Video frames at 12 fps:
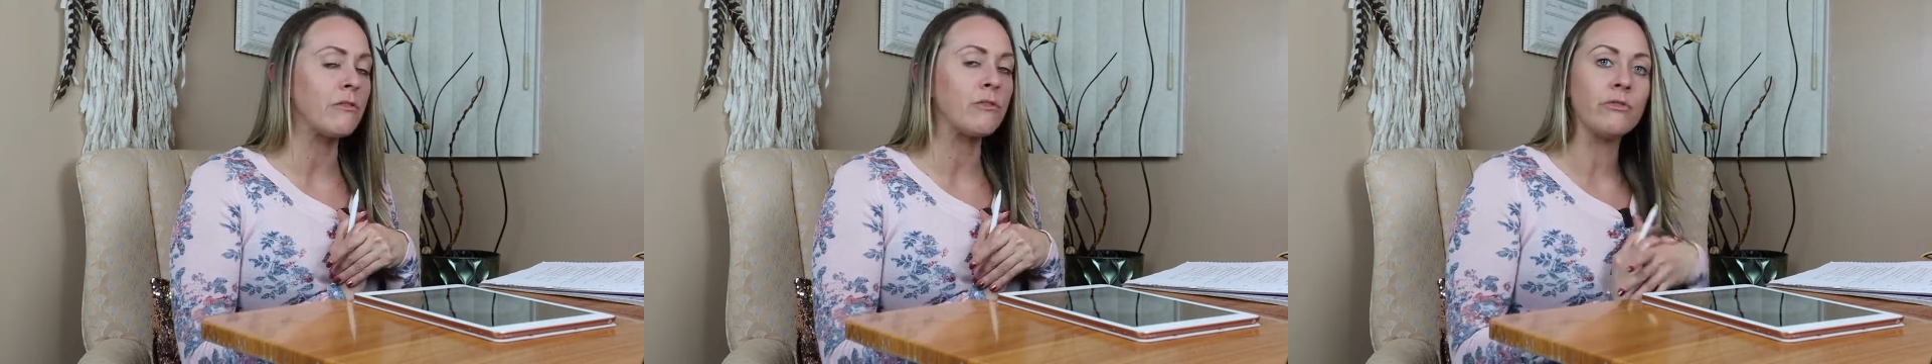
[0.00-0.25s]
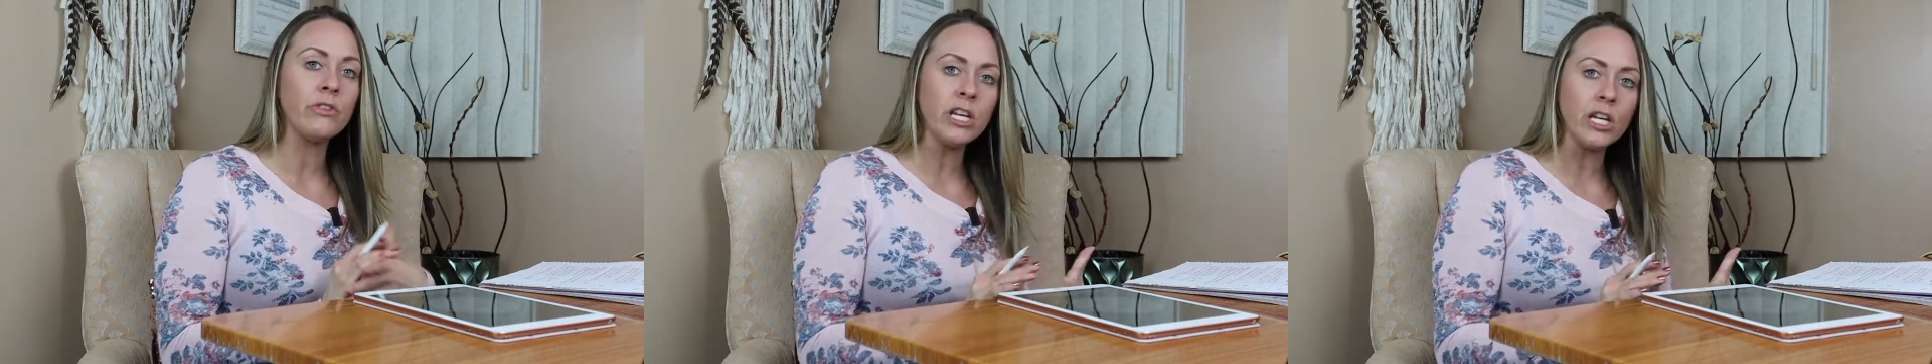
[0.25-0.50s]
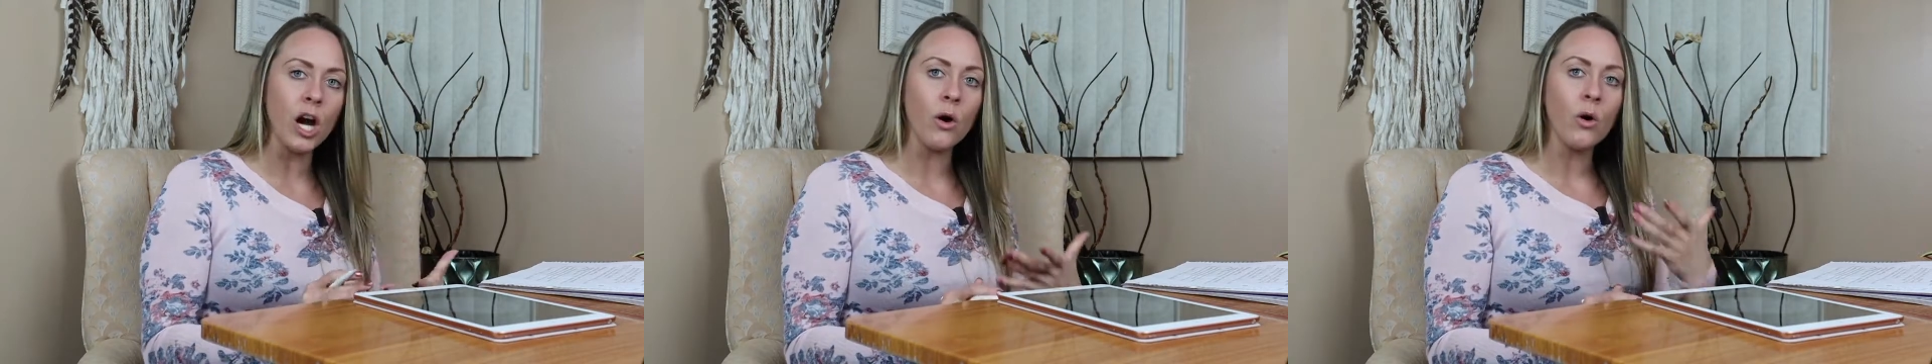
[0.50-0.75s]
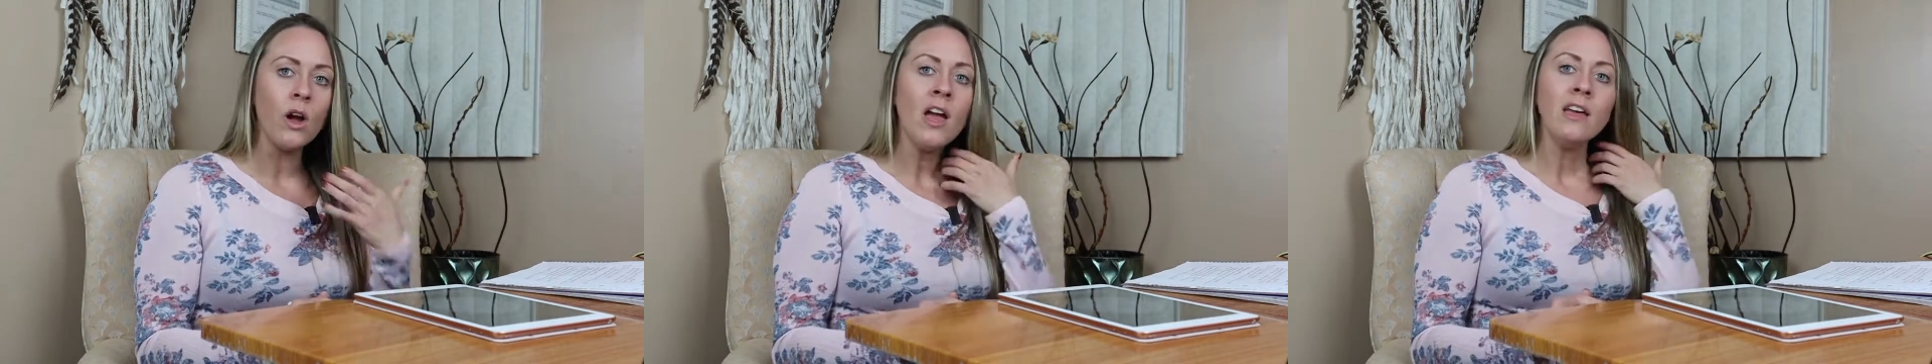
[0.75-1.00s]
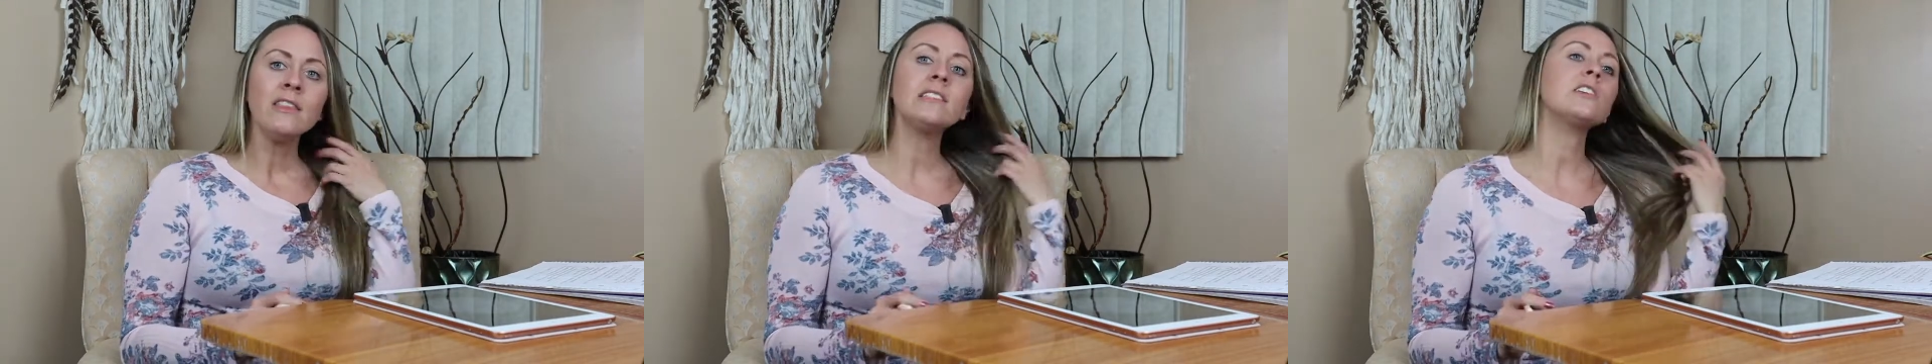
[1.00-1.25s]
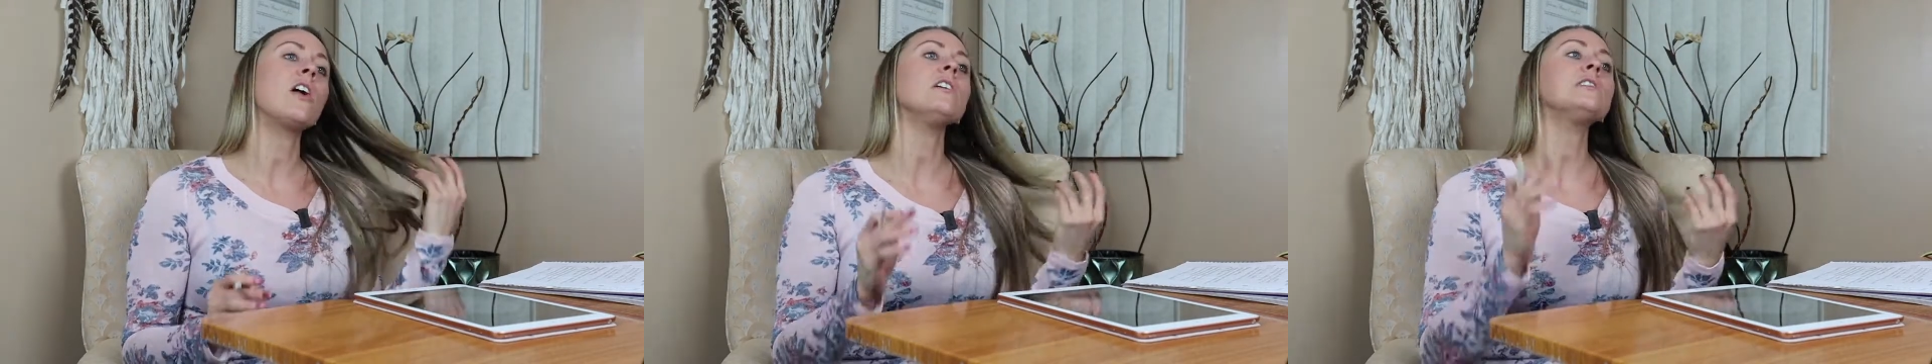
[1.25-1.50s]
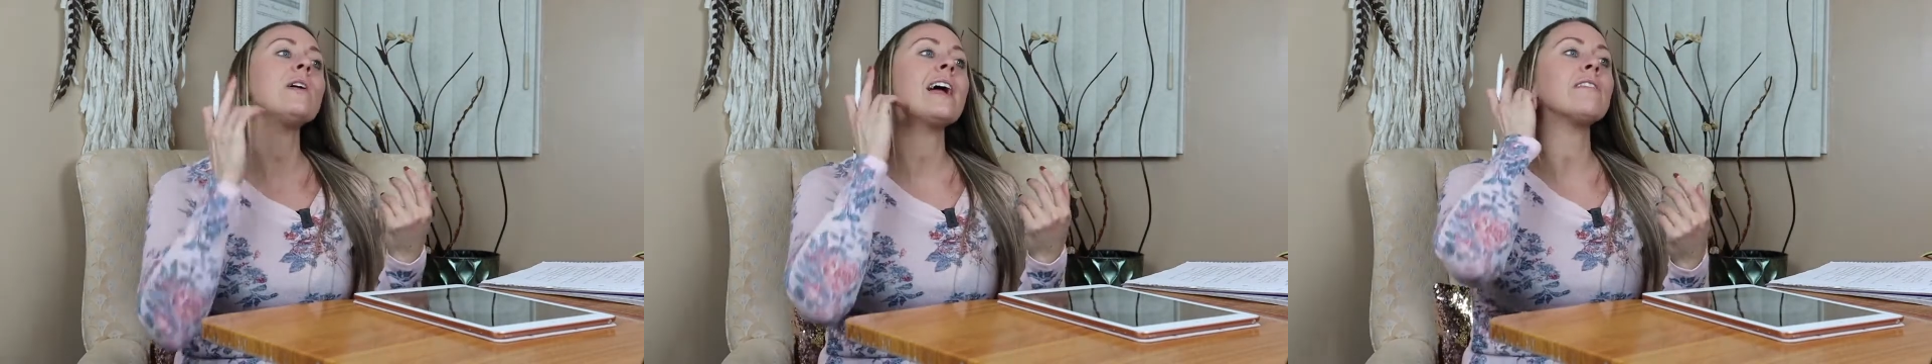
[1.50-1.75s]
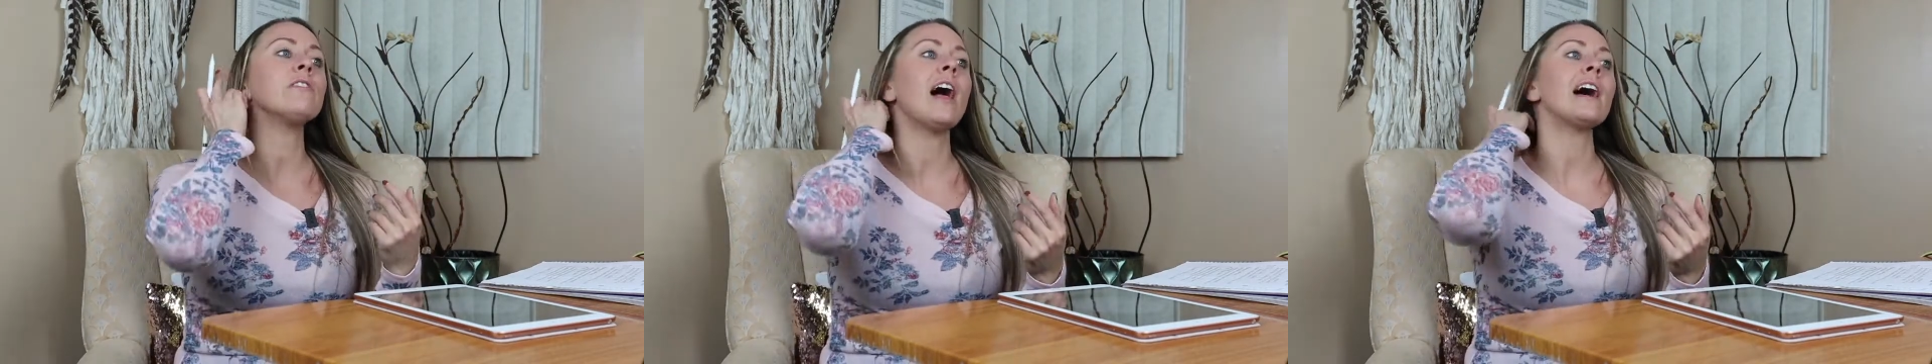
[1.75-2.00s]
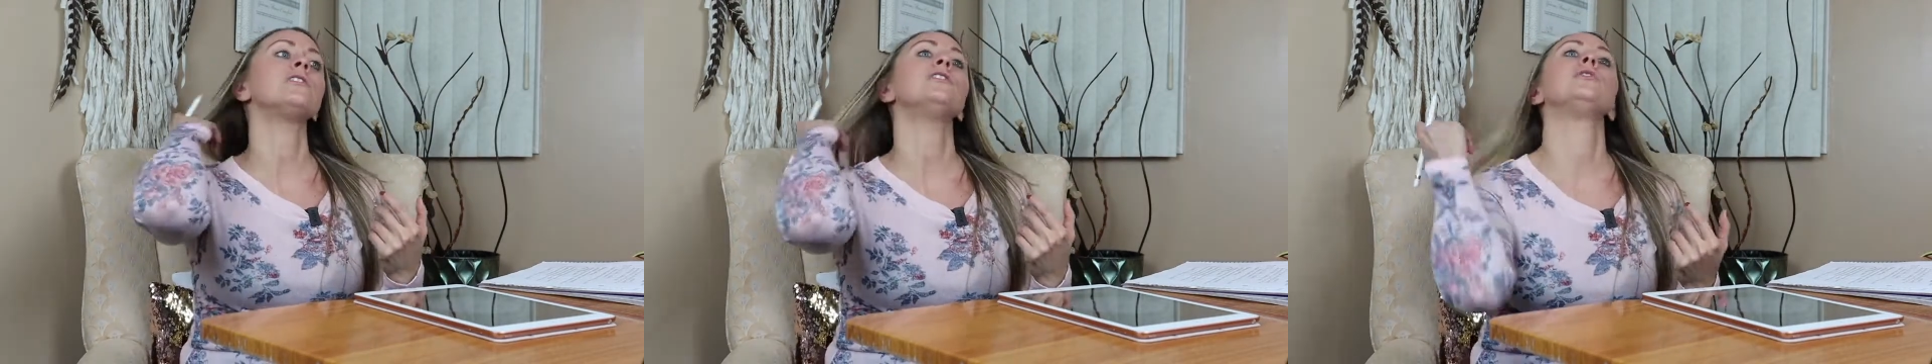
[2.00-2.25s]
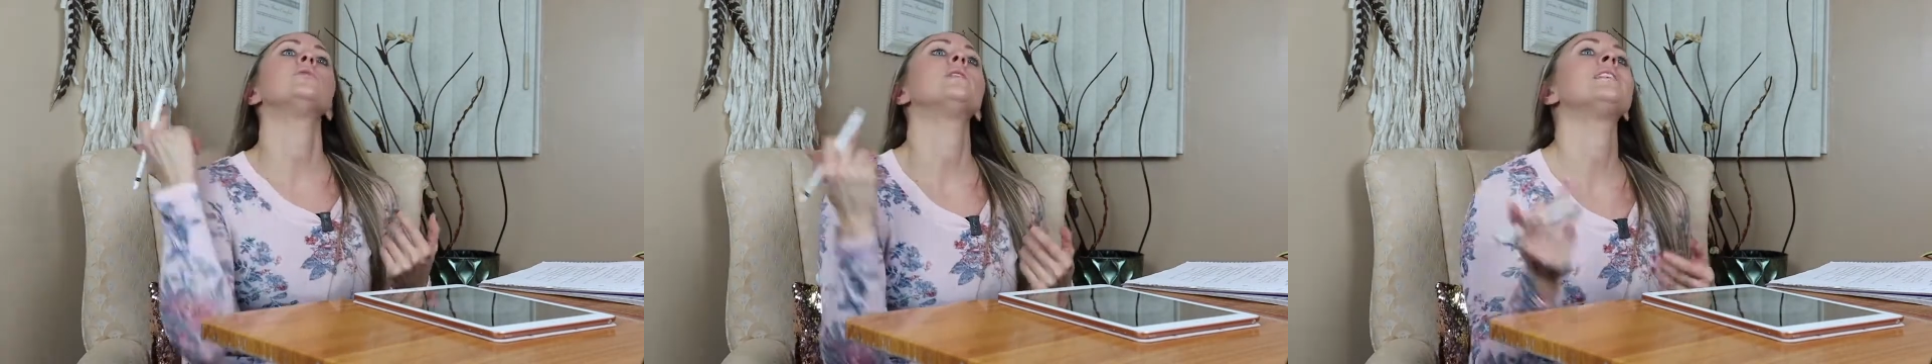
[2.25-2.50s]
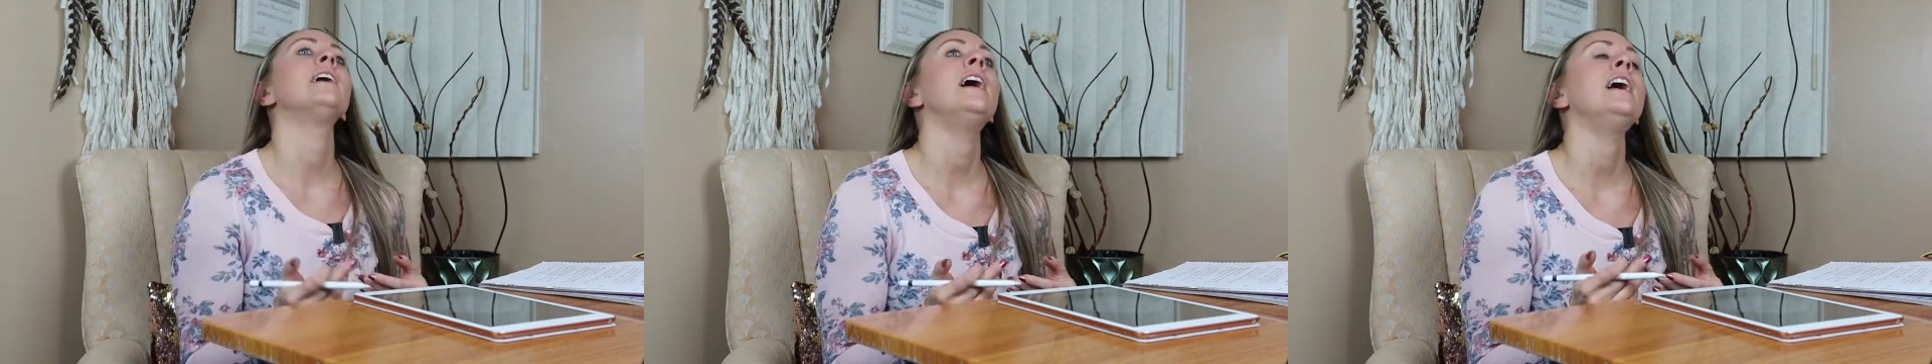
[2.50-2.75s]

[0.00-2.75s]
of the video. This could also have a lot to do with